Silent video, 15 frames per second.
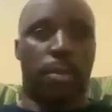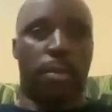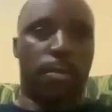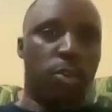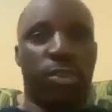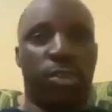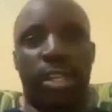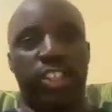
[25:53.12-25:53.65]

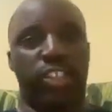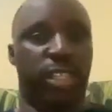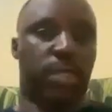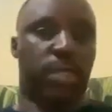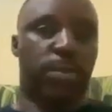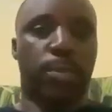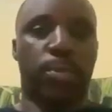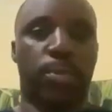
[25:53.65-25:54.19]
more
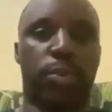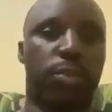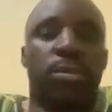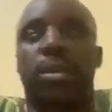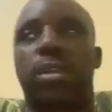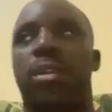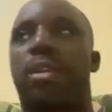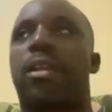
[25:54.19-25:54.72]
religious people
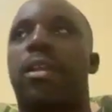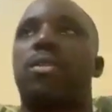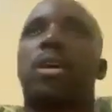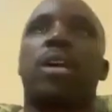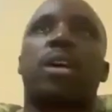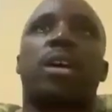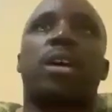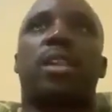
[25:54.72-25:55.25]
that
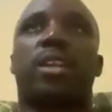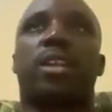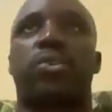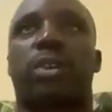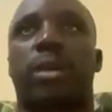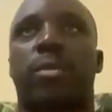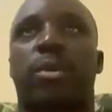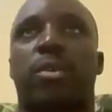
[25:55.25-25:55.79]
are
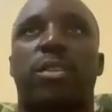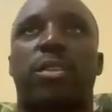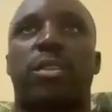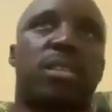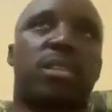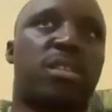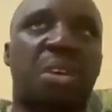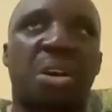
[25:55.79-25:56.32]
talking about
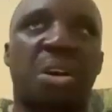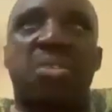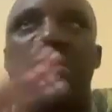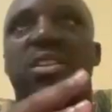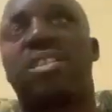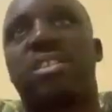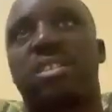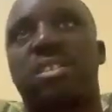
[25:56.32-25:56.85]
this, that,
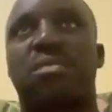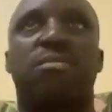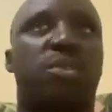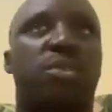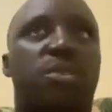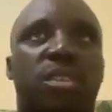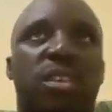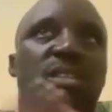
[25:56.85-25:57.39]
oh, it is
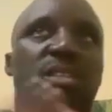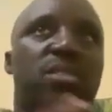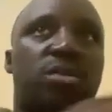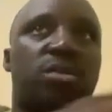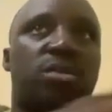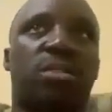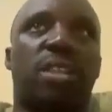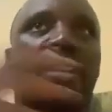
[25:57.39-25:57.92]
not this
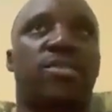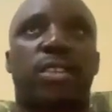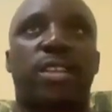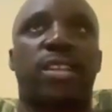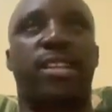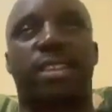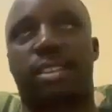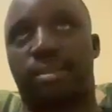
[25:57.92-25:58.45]
or that,
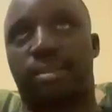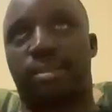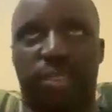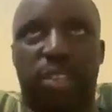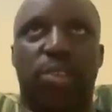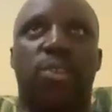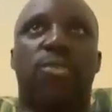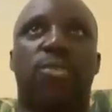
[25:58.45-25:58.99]
and then, and they,
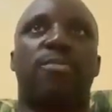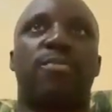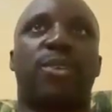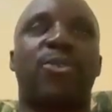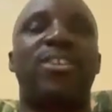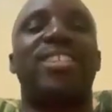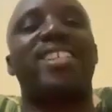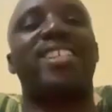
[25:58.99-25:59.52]

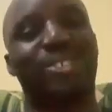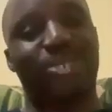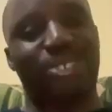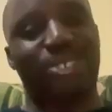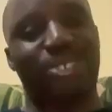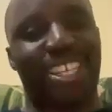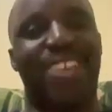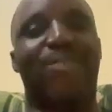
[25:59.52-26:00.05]
because it is
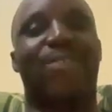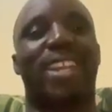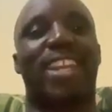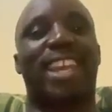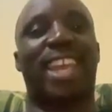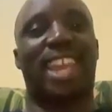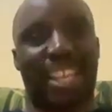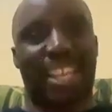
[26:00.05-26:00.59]
not
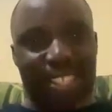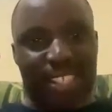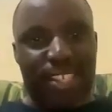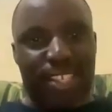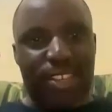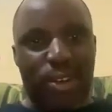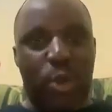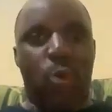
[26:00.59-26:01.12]
given
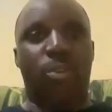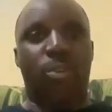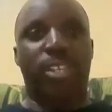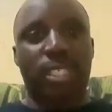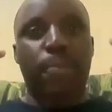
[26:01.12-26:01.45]
its own